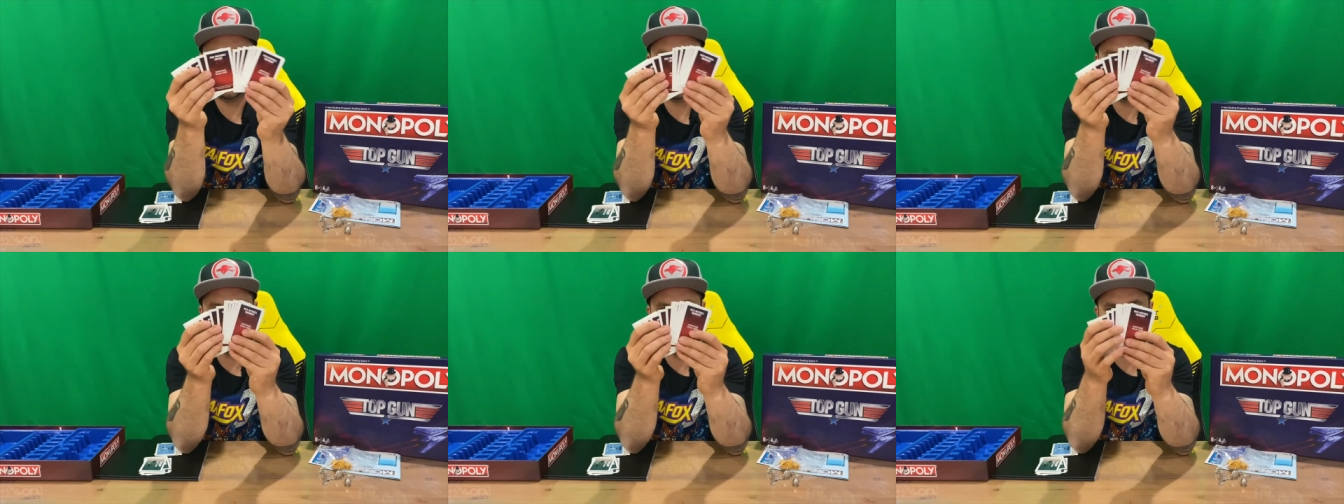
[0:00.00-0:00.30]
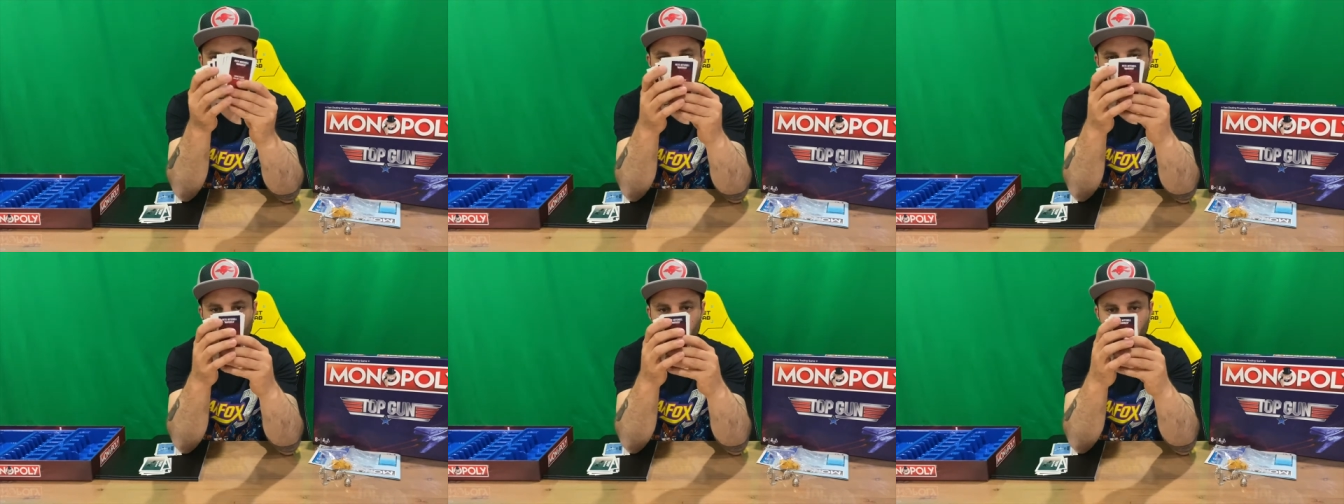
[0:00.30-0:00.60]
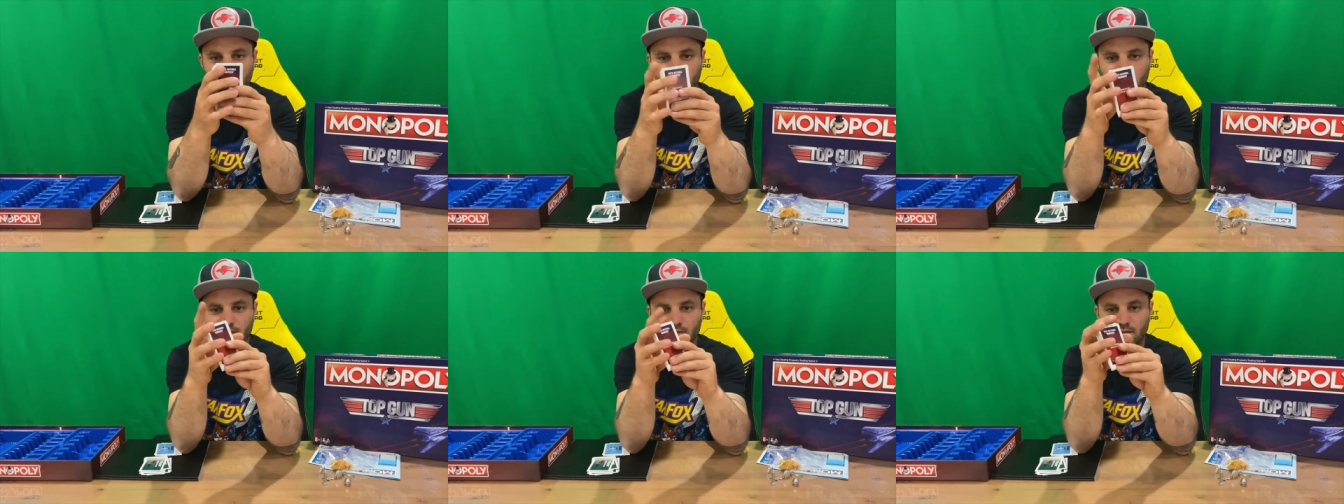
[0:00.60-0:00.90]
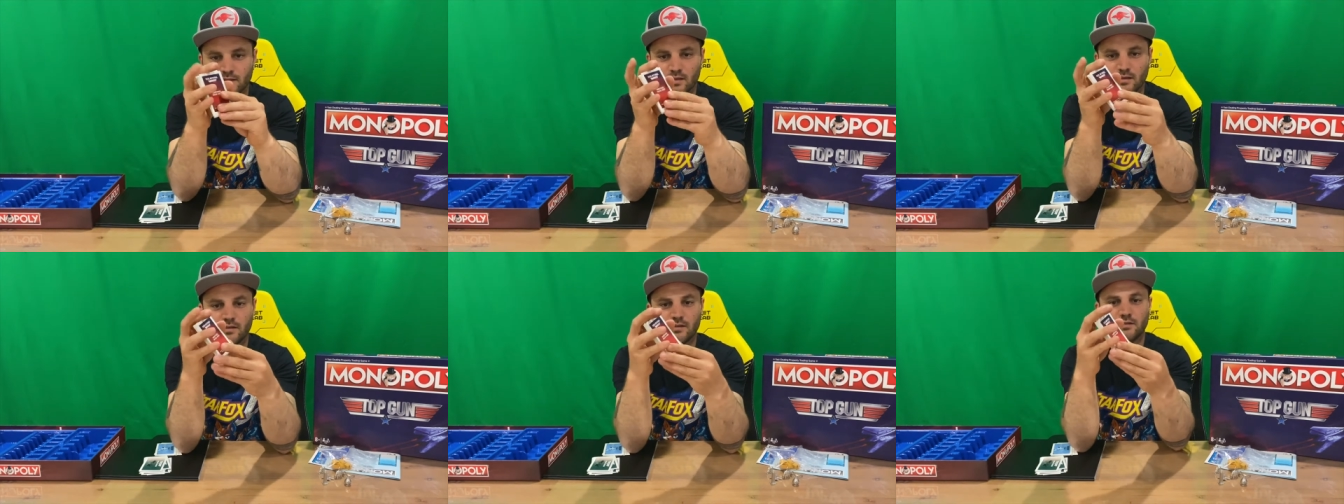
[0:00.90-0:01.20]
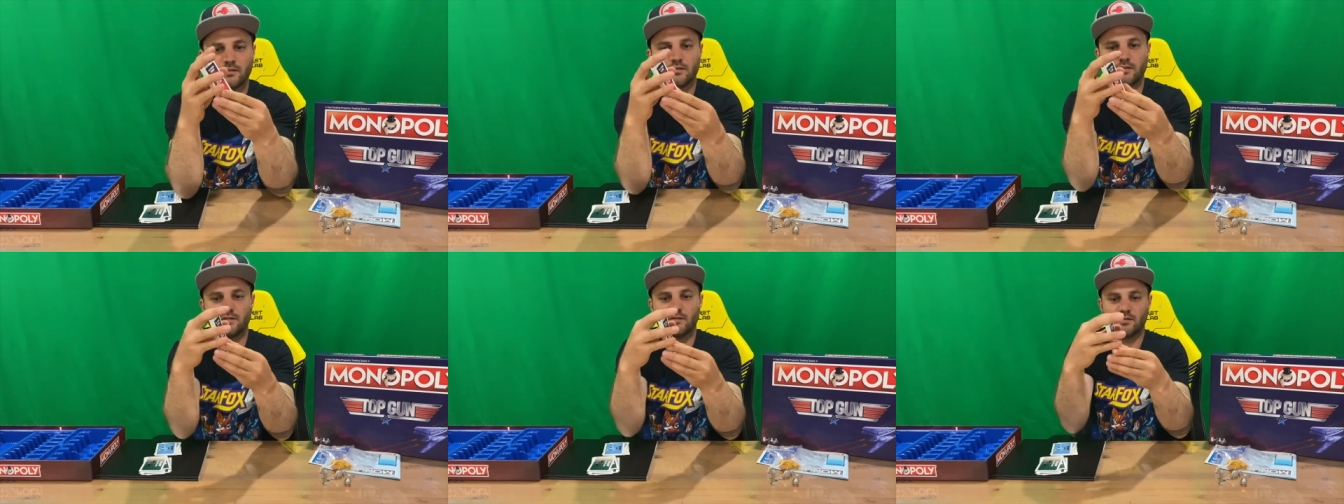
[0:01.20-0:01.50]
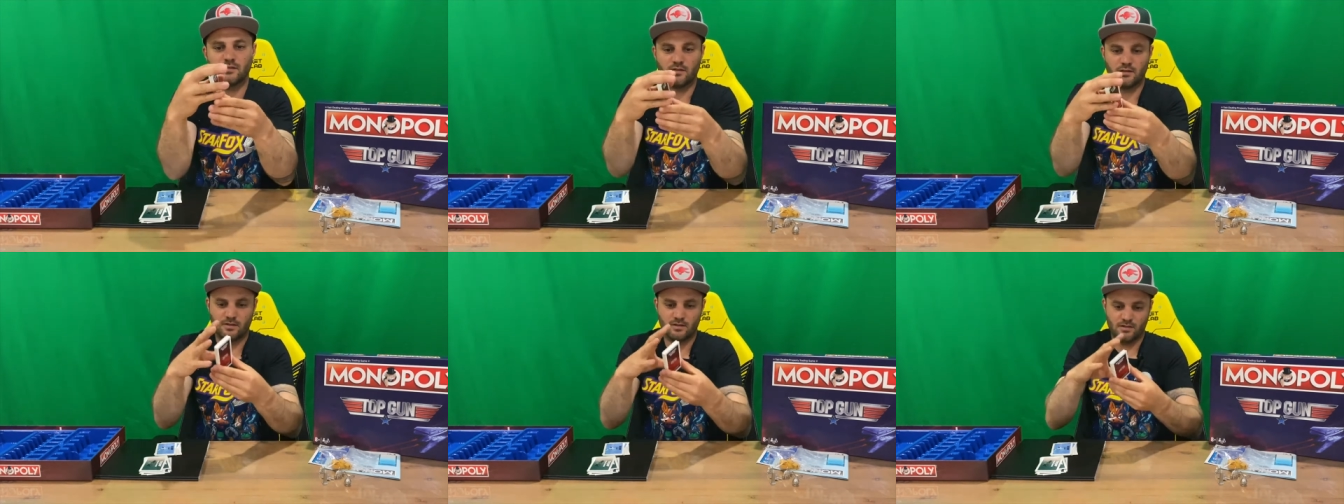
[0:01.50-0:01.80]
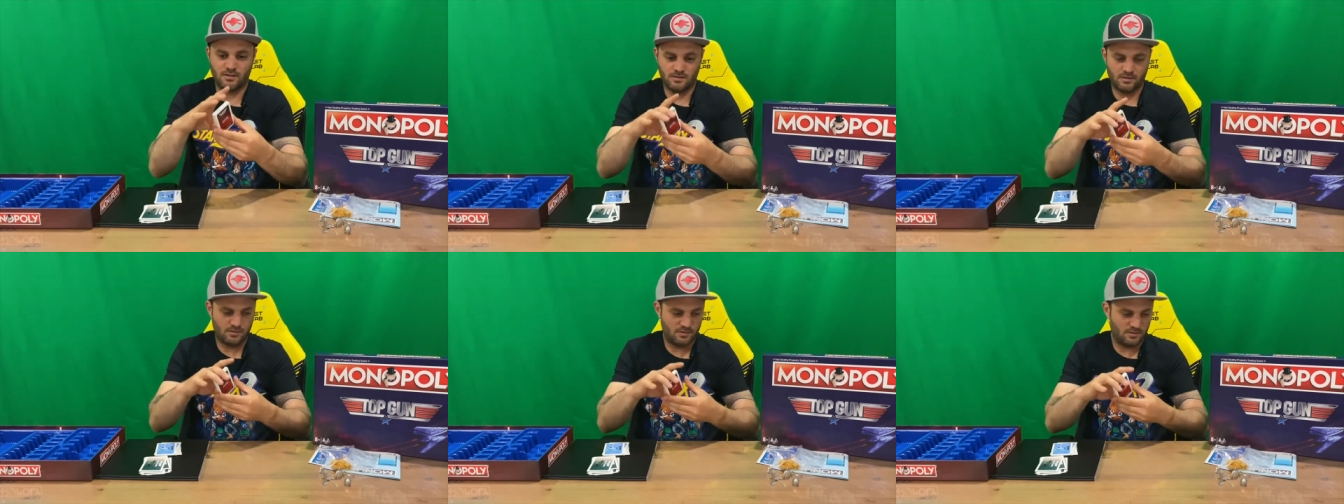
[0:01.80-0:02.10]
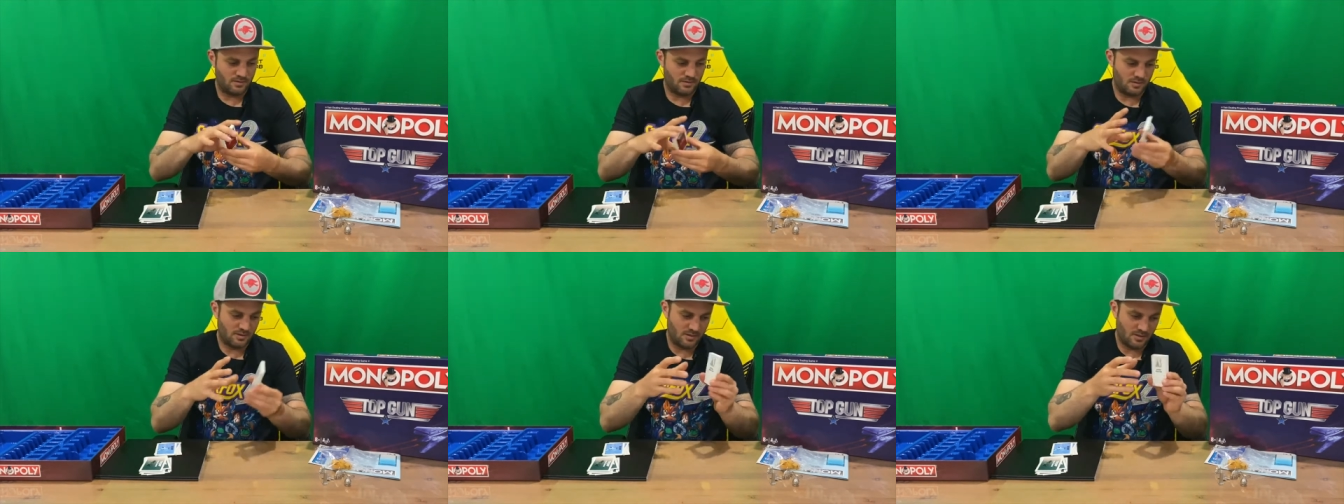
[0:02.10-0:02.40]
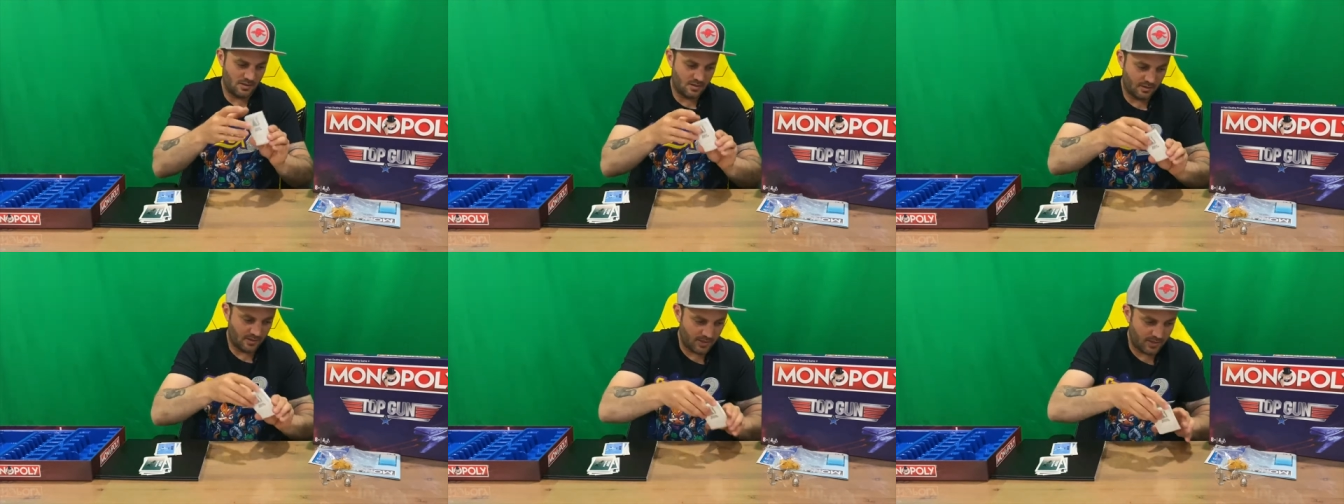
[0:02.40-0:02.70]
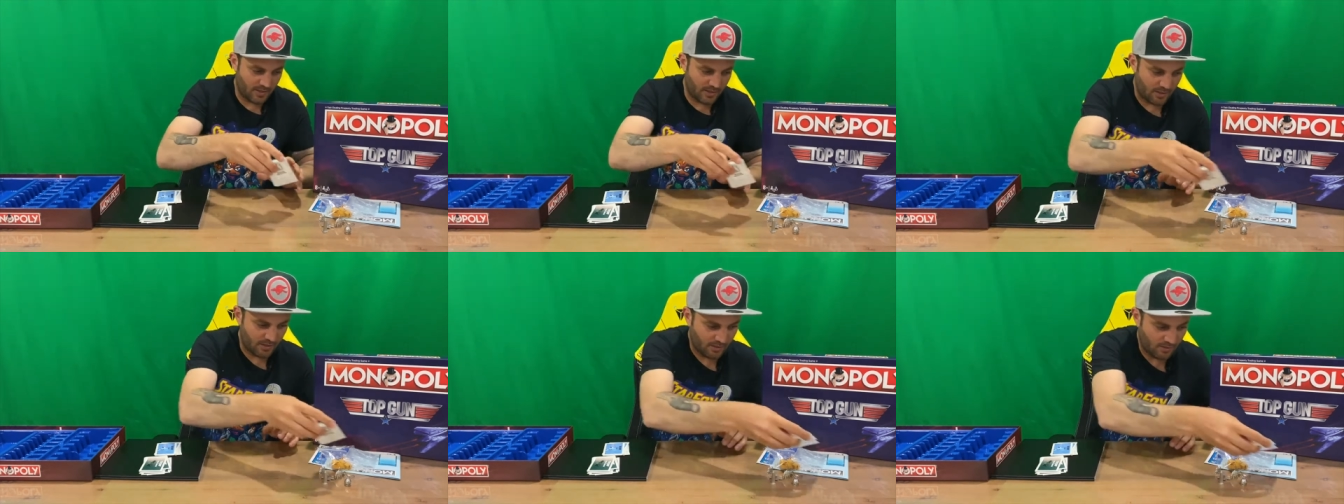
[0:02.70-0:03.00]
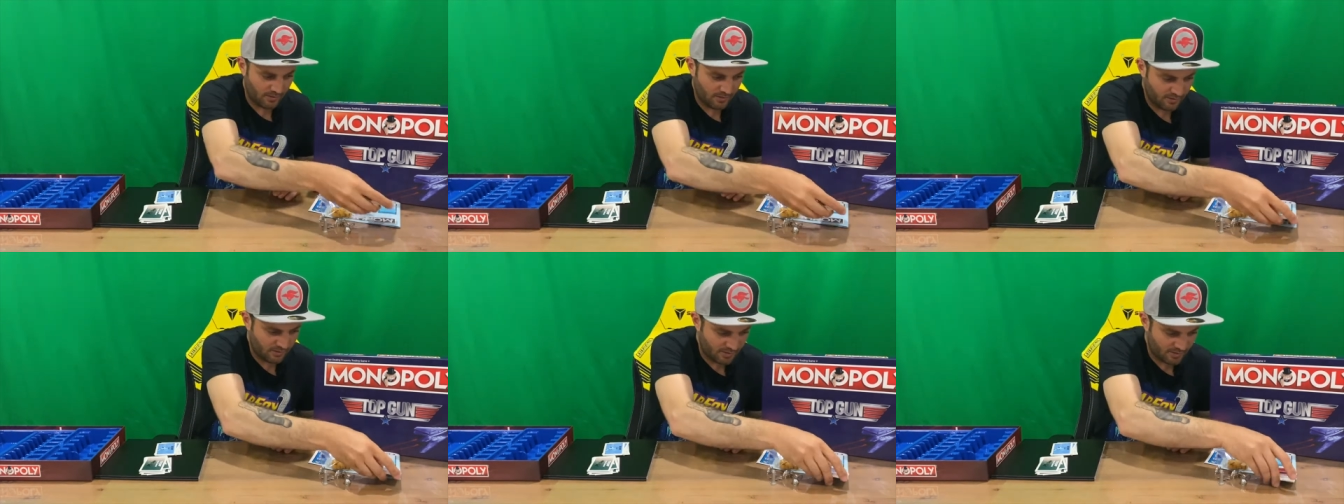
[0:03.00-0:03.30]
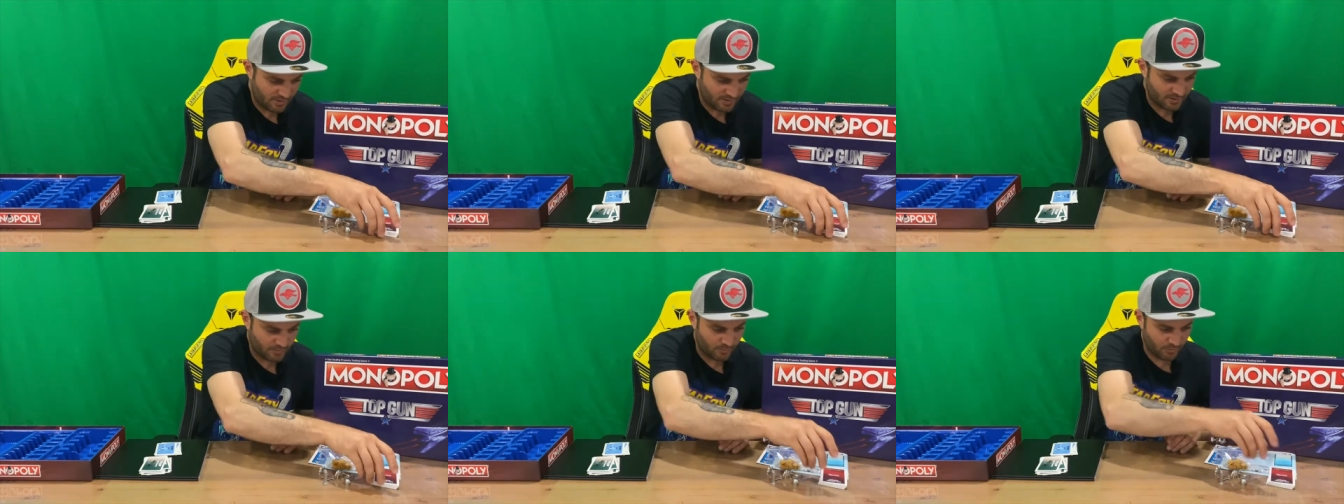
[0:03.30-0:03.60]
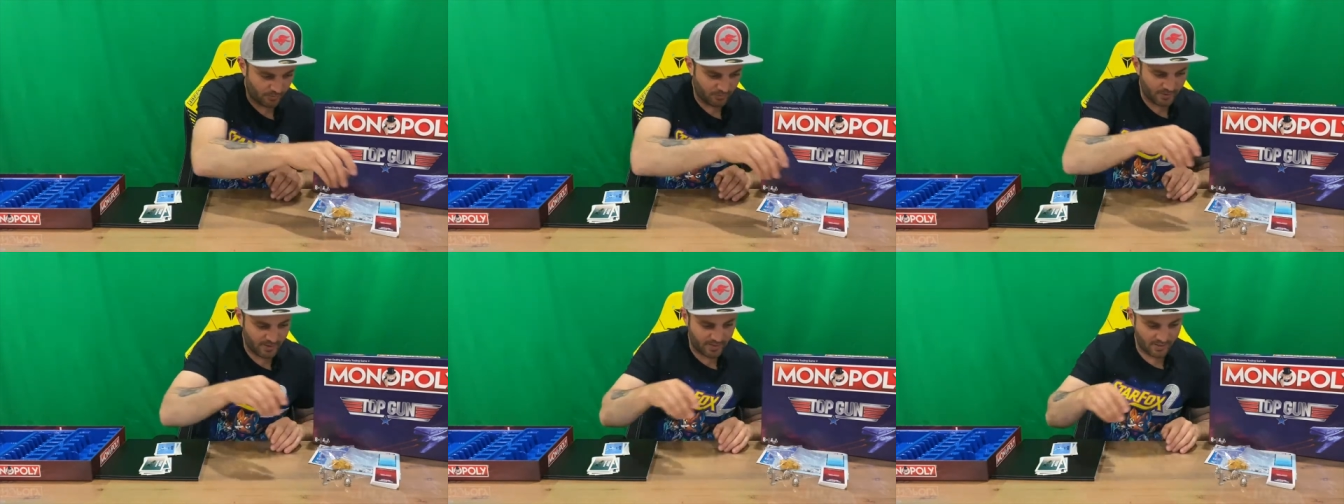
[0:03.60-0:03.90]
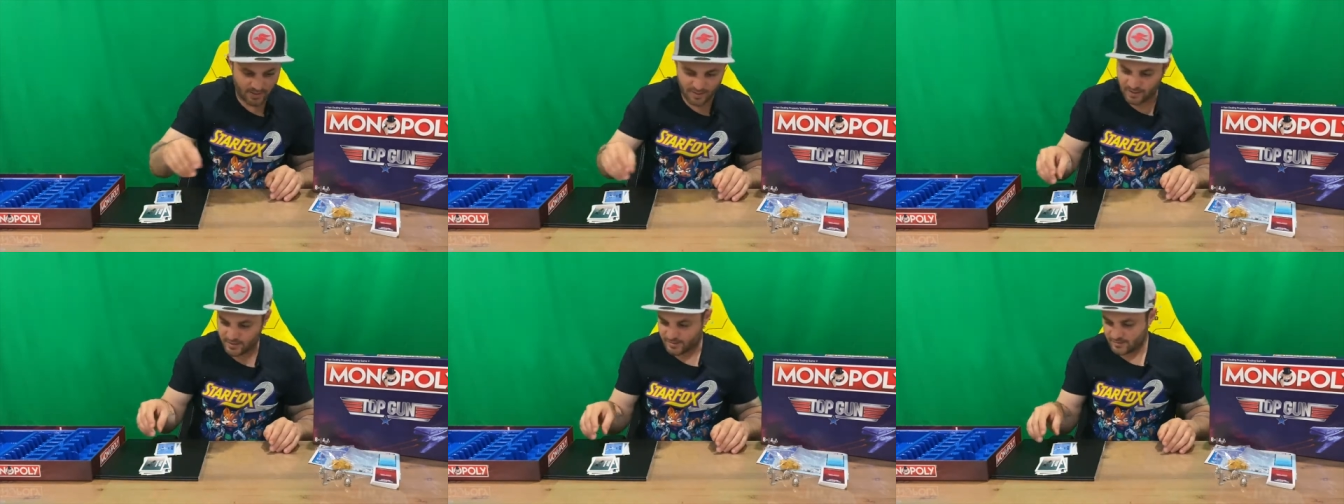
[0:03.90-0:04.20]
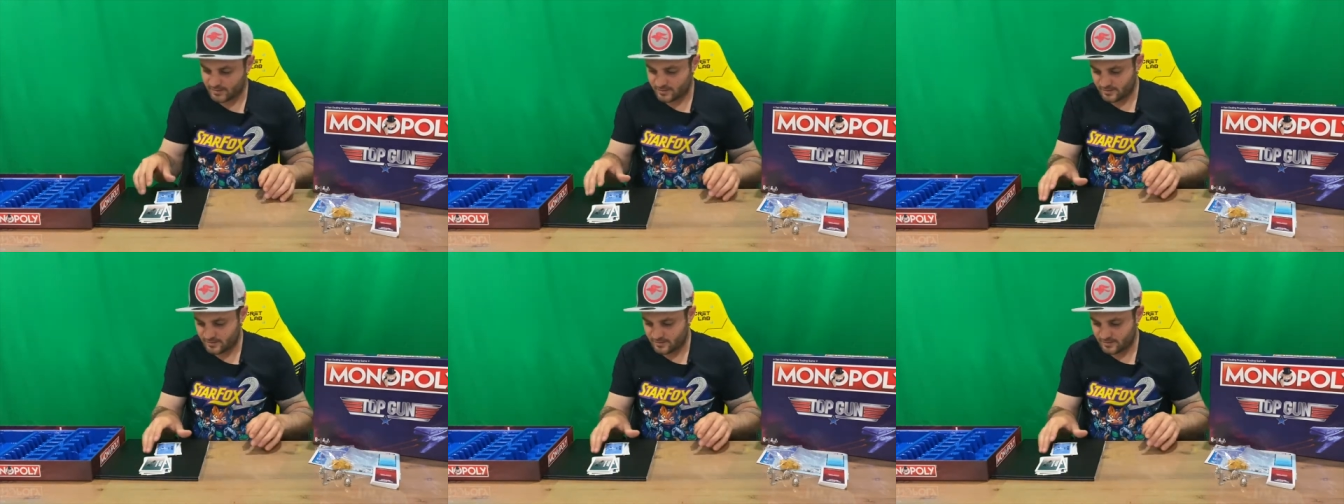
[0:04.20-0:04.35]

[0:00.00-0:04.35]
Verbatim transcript: boring. So there you go, there's your property cards.